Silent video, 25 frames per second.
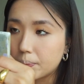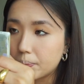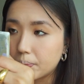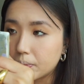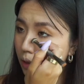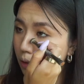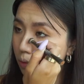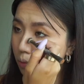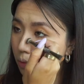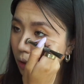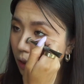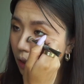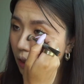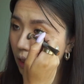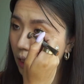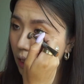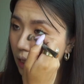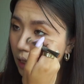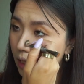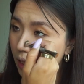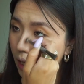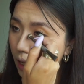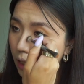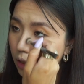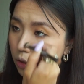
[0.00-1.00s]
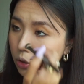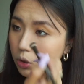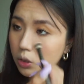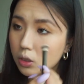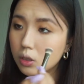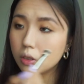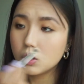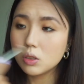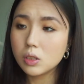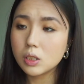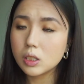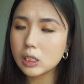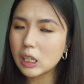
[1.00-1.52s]
It's really
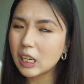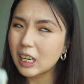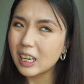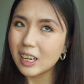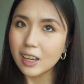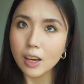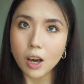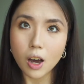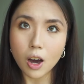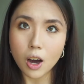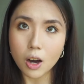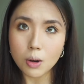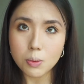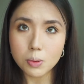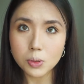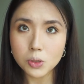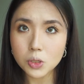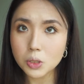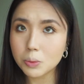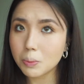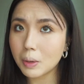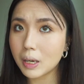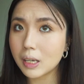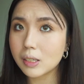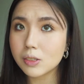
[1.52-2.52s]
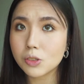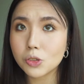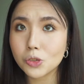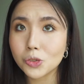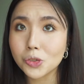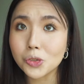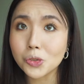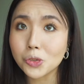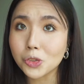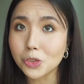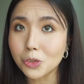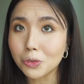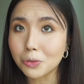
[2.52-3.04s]
natural. See, it almost makes
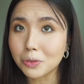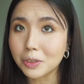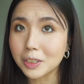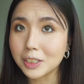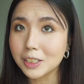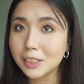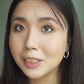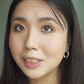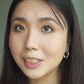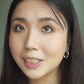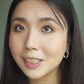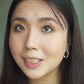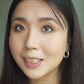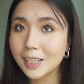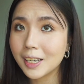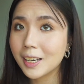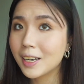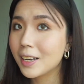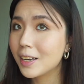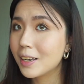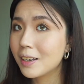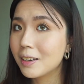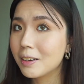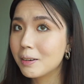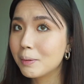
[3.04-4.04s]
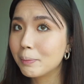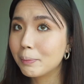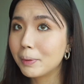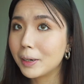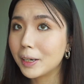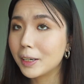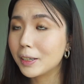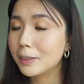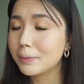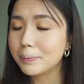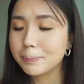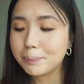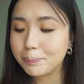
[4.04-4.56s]
no difference,
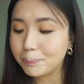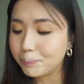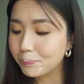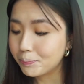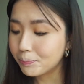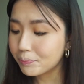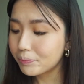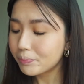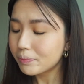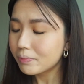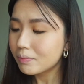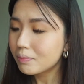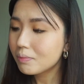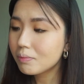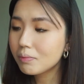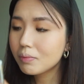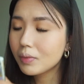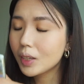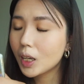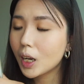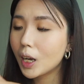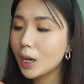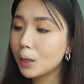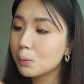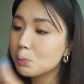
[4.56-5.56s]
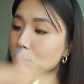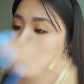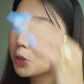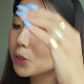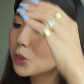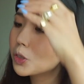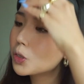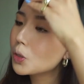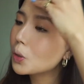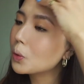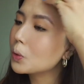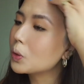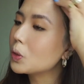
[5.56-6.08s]
but I'm just
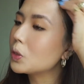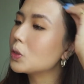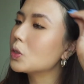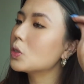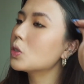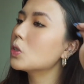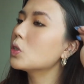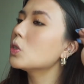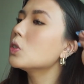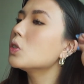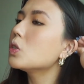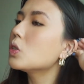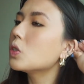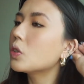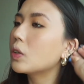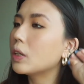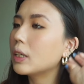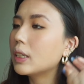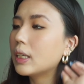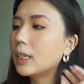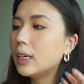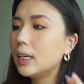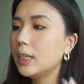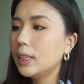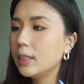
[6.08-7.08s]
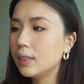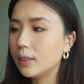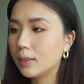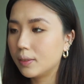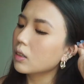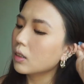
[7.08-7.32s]
so used to doing it.